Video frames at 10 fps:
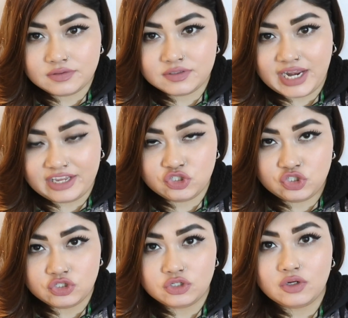
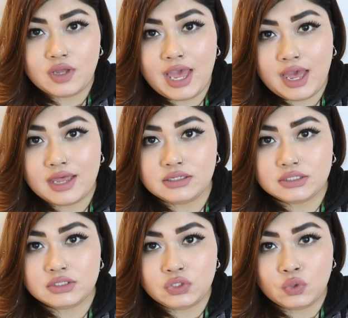texture and
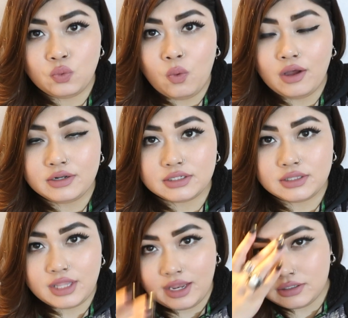you
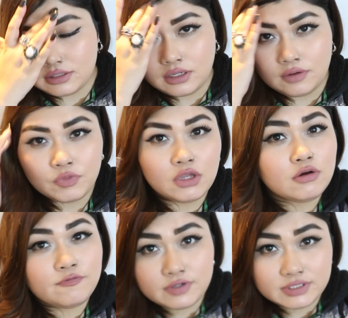want that
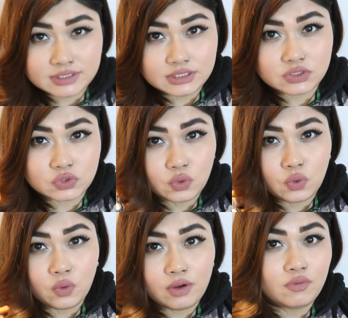frizziness to
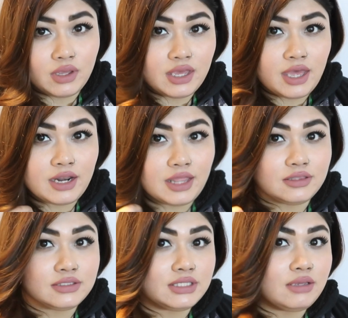go away, and at
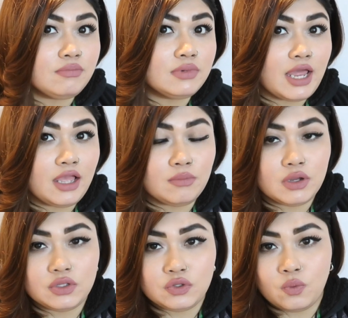the same time
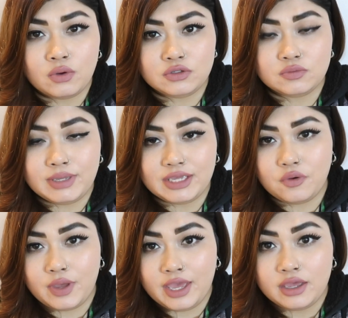you want to make
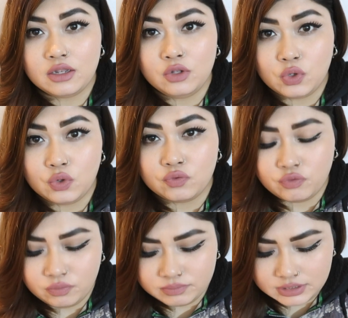your hair look
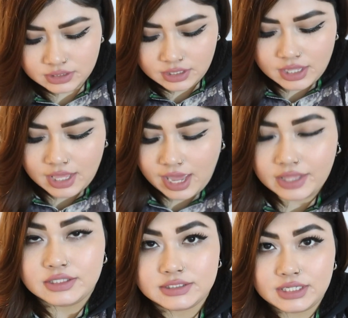groomed.
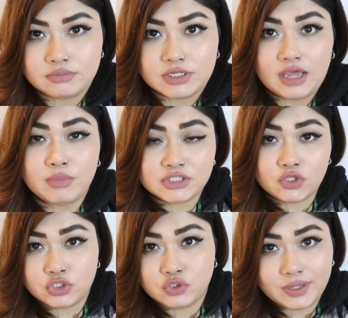At the same time, it's
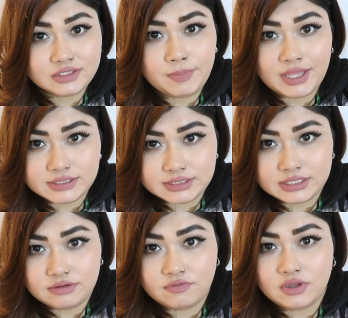not too
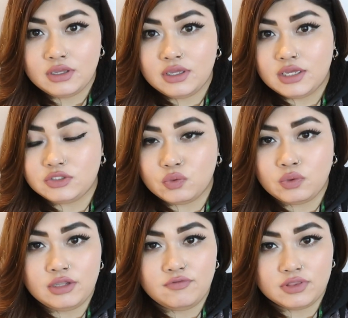expensive. It's
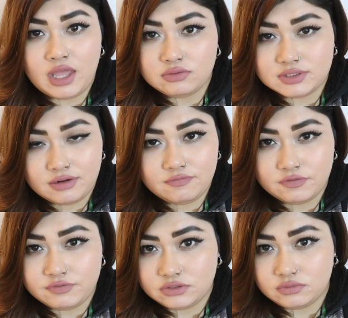only for
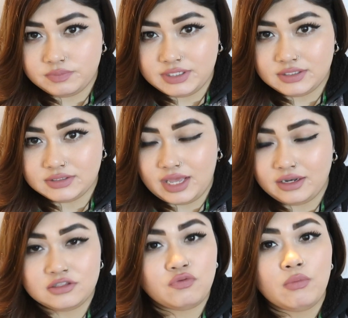1050 rupees,
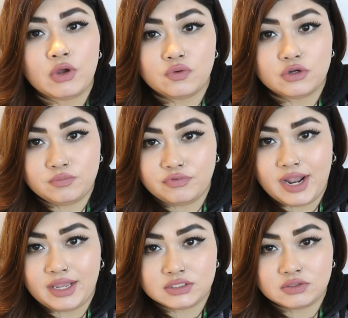and it's from a good
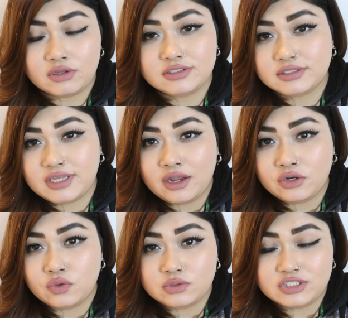brand. It's not just
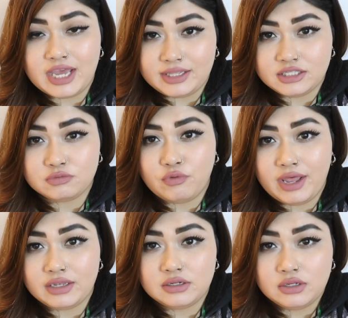unknown Chinese
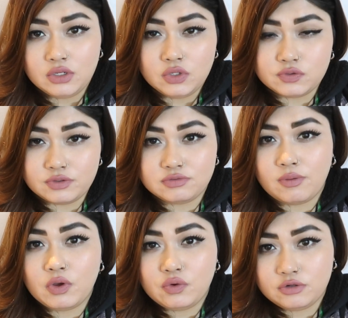brand, so it's
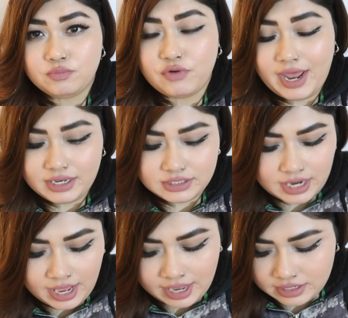from a good brand,
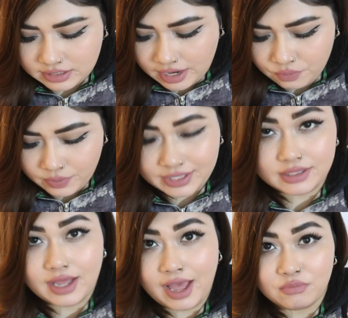and
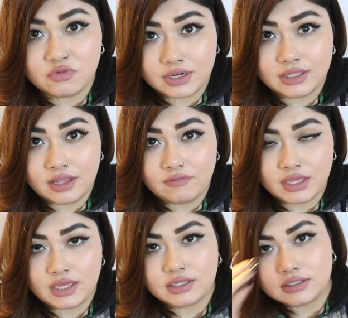I'm really
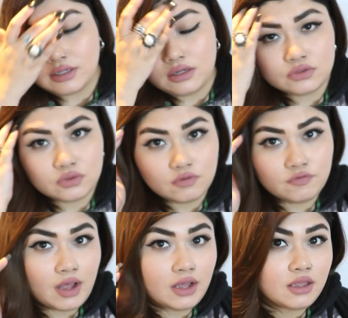loving it so
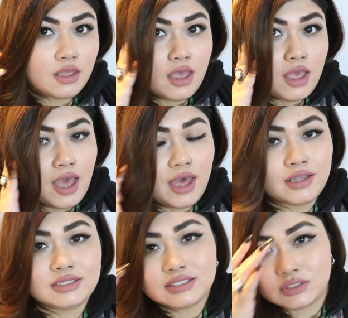far.
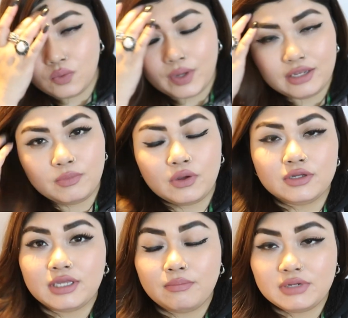And this is great
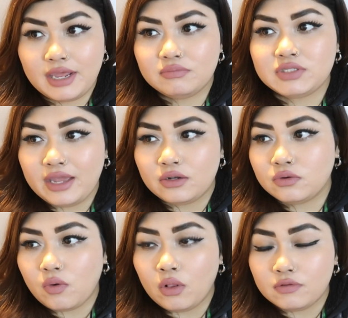because sometimes I
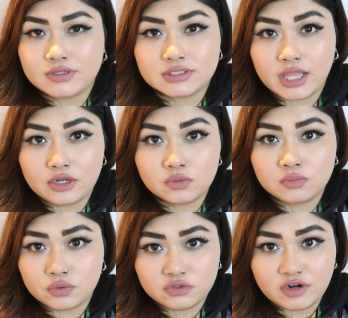don't always like to
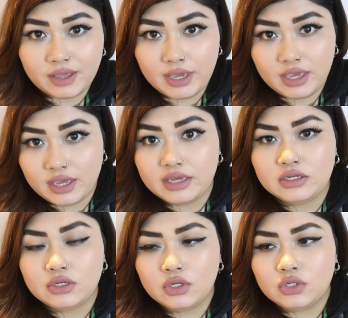blow dry my hair,
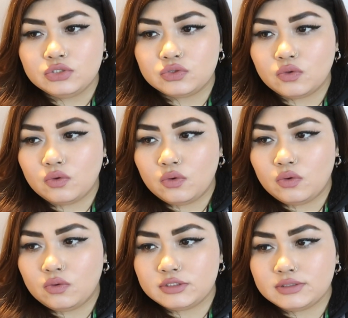
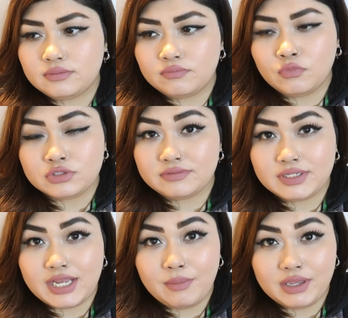so most of the
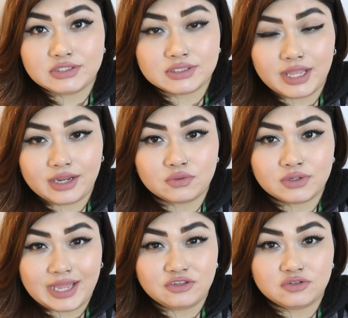time I just like to
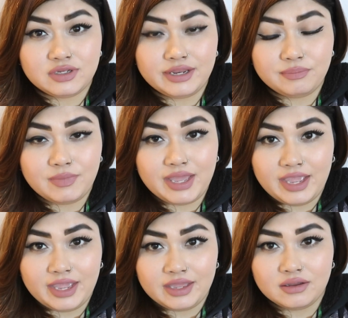naturally let my
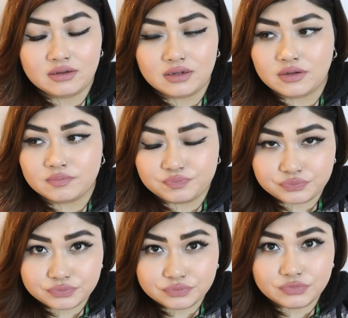hair
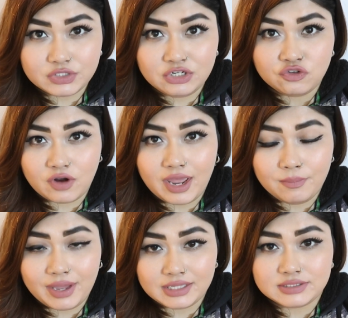dry
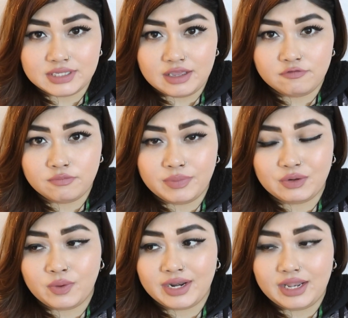by itself.
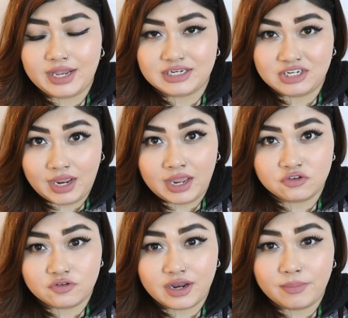But when I let it air
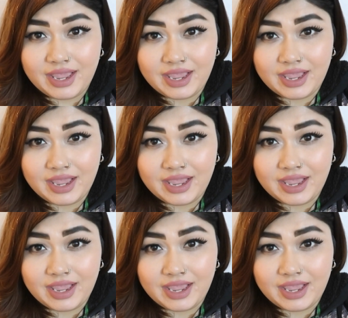dry, my